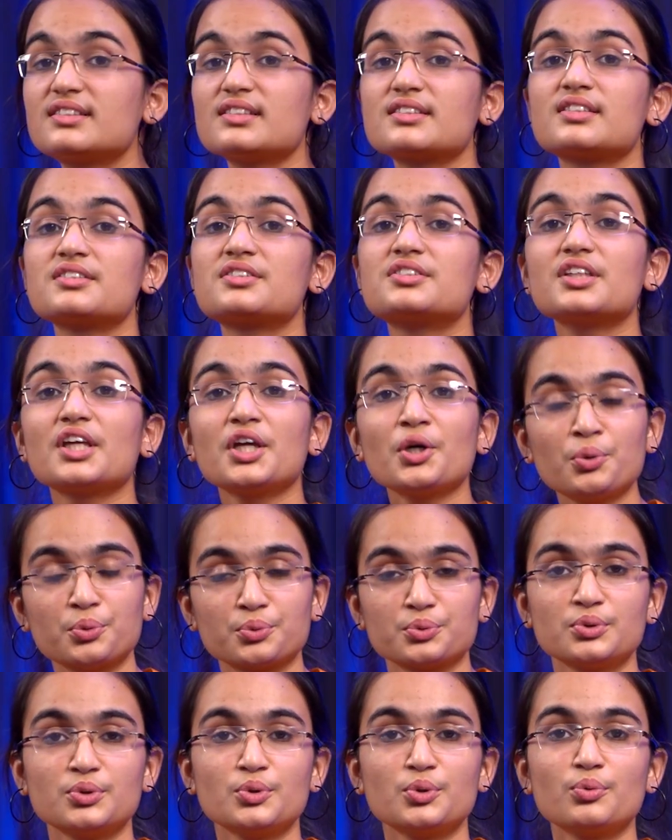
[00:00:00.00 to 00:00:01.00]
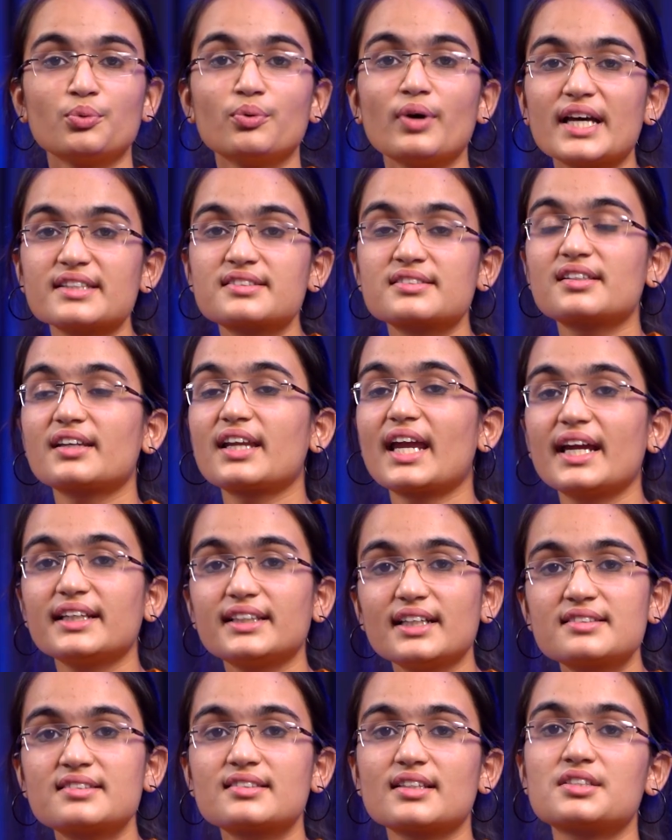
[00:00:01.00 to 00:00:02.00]
this is you who has
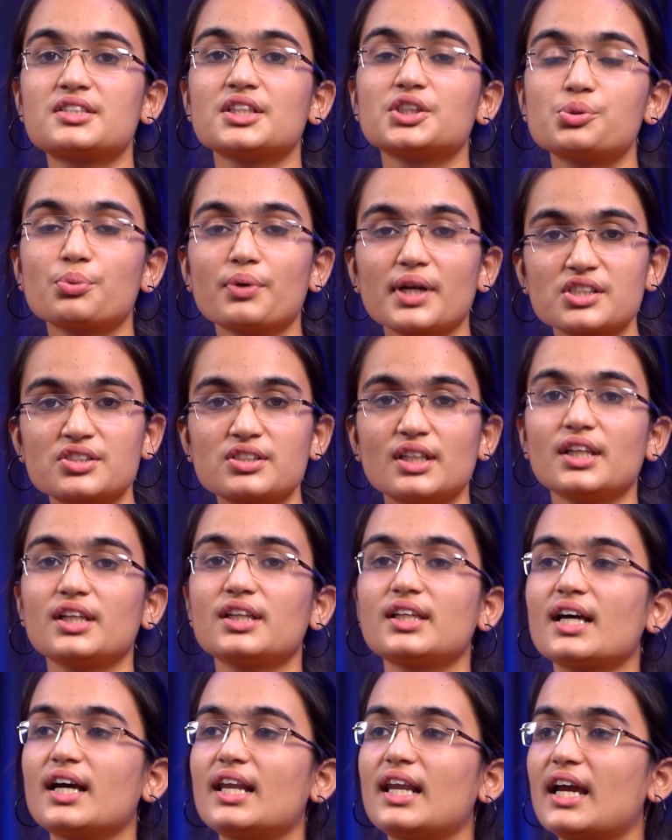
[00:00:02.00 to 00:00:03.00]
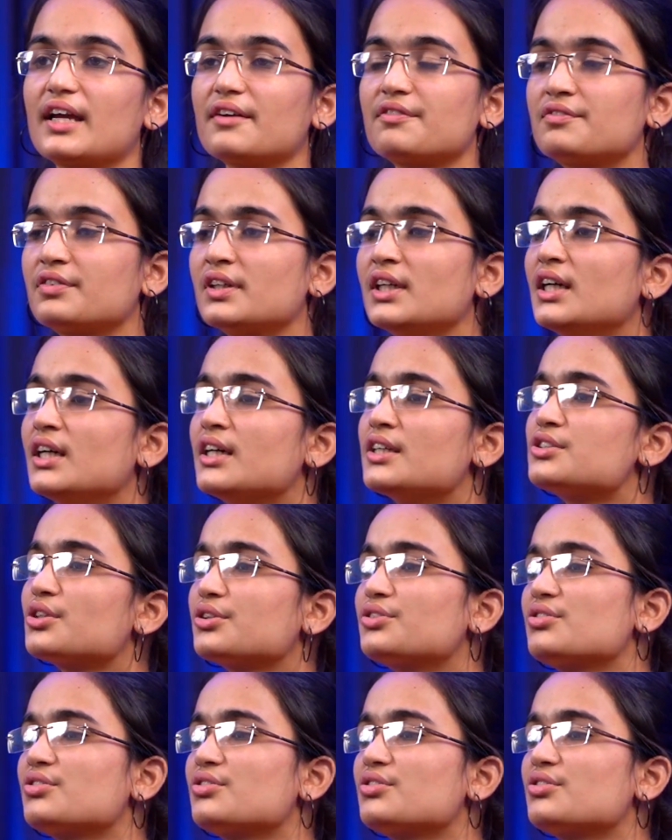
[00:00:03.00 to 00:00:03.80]
created such situation in your life. So